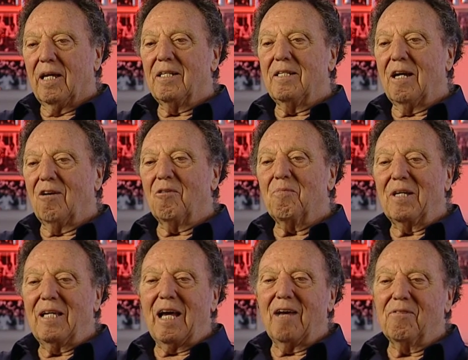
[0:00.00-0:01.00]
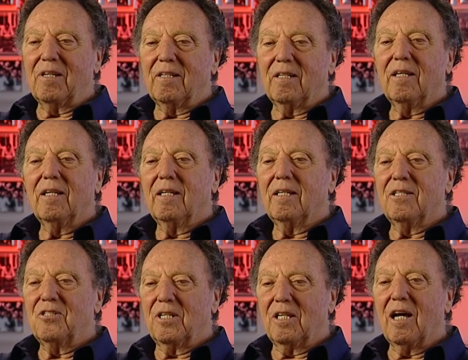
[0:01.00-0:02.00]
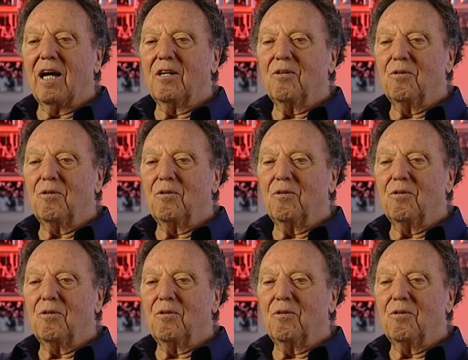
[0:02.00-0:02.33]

And Darren McGavin is the guy